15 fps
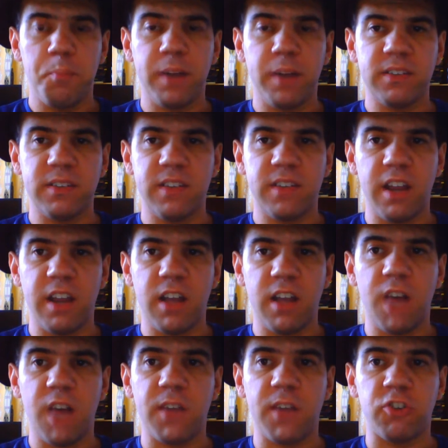by setting
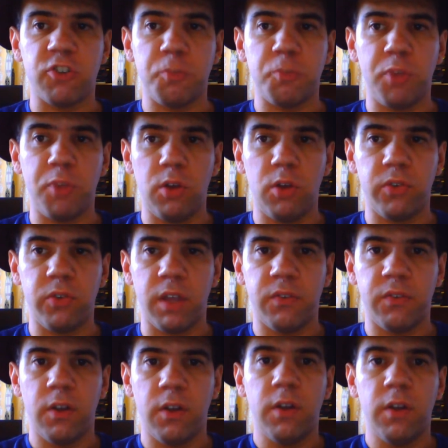off explosives